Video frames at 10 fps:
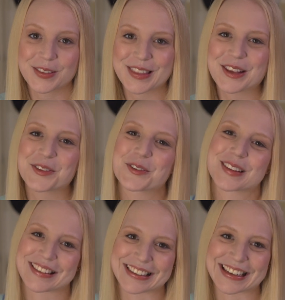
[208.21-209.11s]
Thanks for
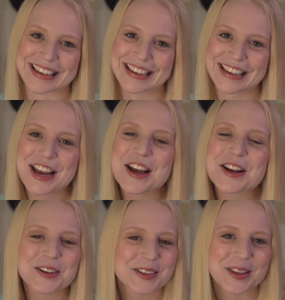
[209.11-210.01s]
listening.
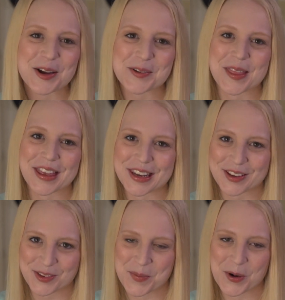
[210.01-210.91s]
Good luck with that
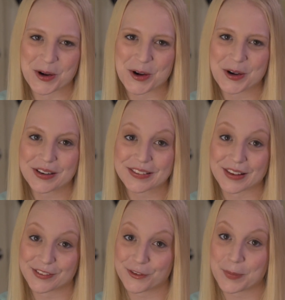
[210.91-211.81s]
next burger,
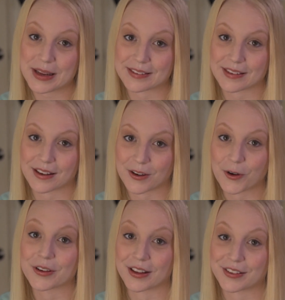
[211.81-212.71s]
slice of pizza,
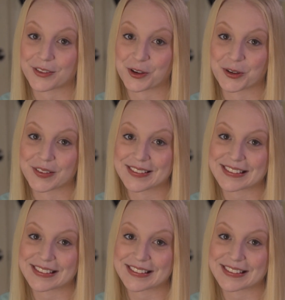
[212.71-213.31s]
or nicely grilled